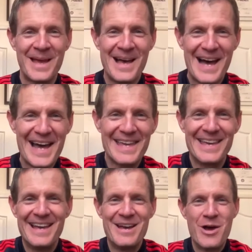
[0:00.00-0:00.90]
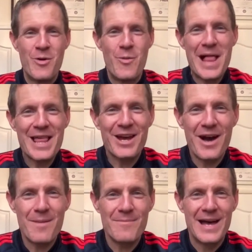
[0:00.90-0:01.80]
Hi,
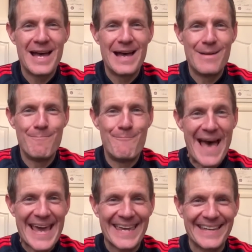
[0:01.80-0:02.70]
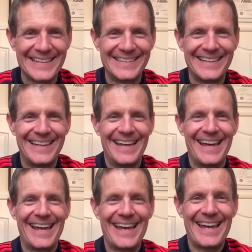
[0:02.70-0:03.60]
welcome back.
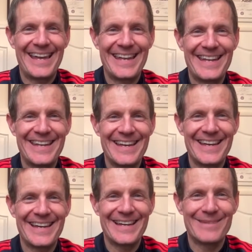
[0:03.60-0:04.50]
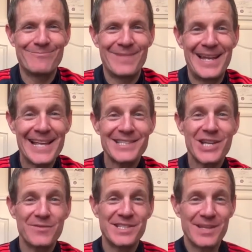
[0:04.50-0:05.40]
And let's
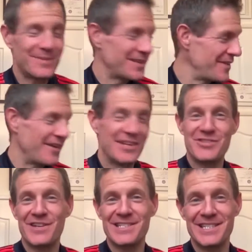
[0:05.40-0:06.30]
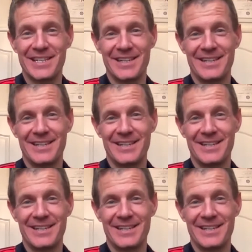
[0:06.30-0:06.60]
start with something very interesting.